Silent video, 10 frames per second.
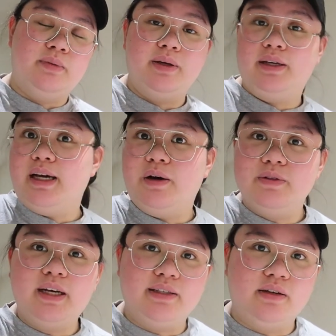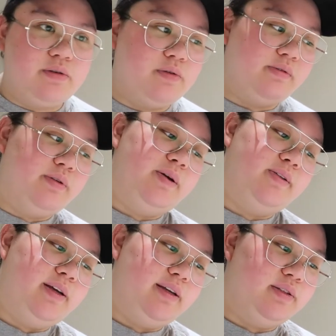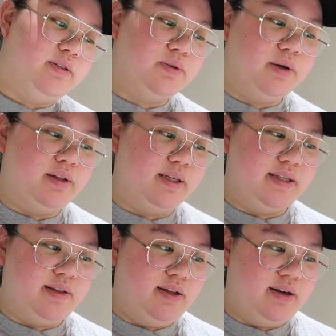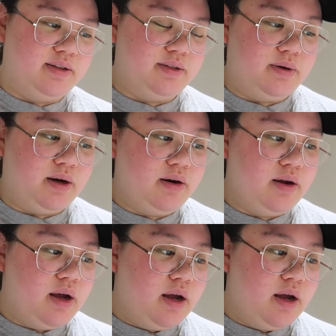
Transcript: because I was asking around about like the soy lecithin and so on,